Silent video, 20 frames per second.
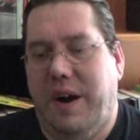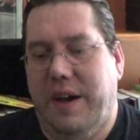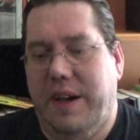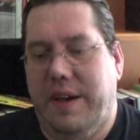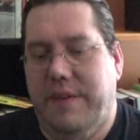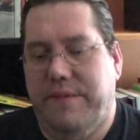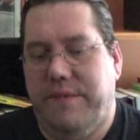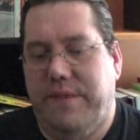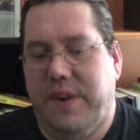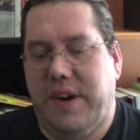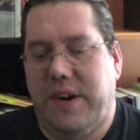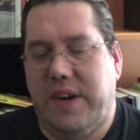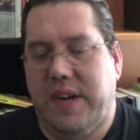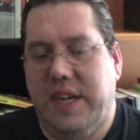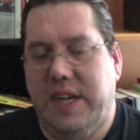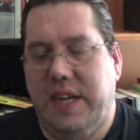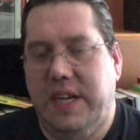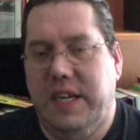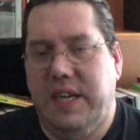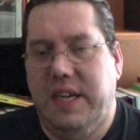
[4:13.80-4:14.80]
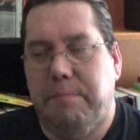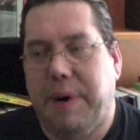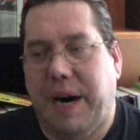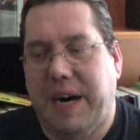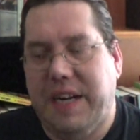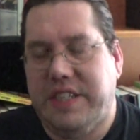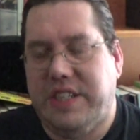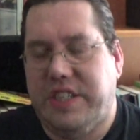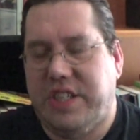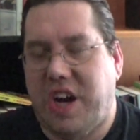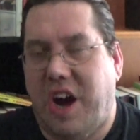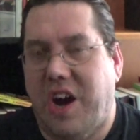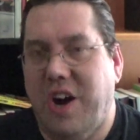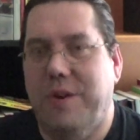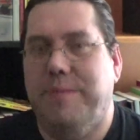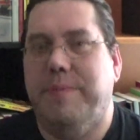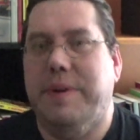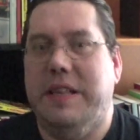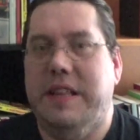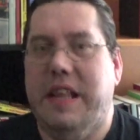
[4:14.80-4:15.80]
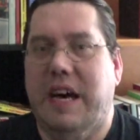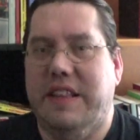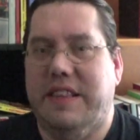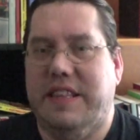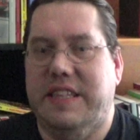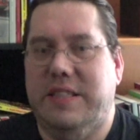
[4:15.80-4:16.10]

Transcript: I am very much hoping that